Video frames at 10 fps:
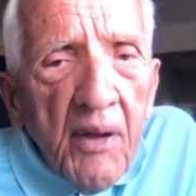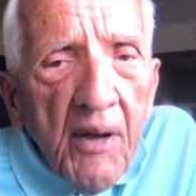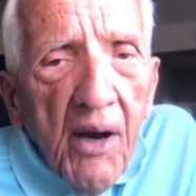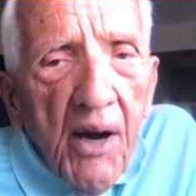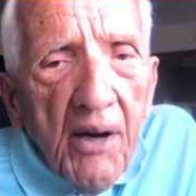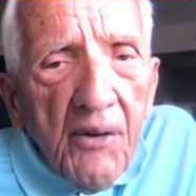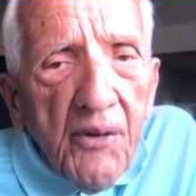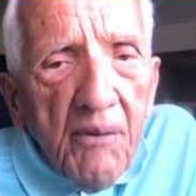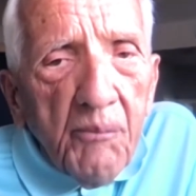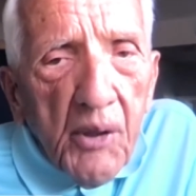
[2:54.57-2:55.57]

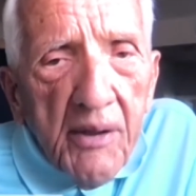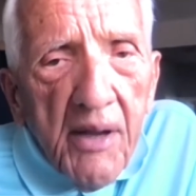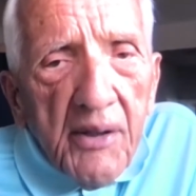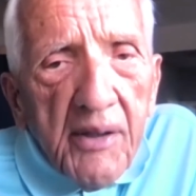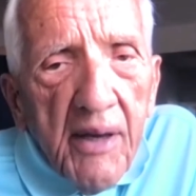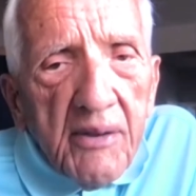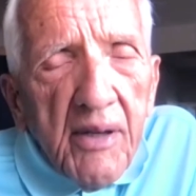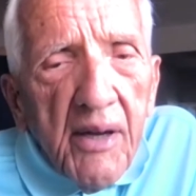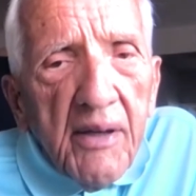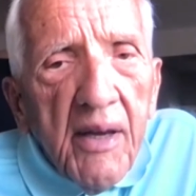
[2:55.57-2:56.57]
But in any case,
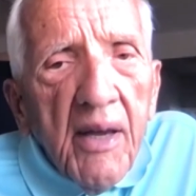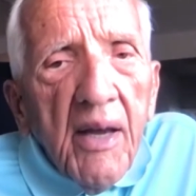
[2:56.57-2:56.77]
I